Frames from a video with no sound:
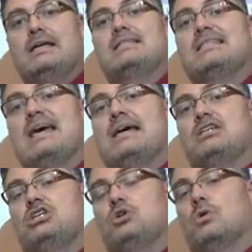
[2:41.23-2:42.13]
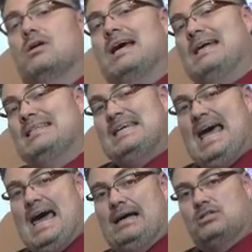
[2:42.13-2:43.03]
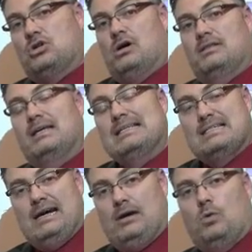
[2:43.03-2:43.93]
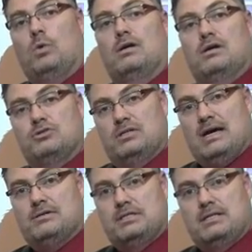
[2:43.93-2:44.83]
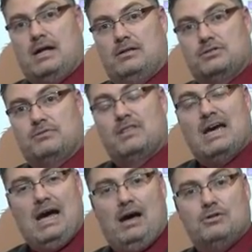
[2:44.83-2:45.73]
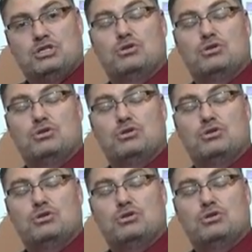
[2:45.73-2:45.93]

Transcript: is that you are not taxed on the entire $100,000 of the house.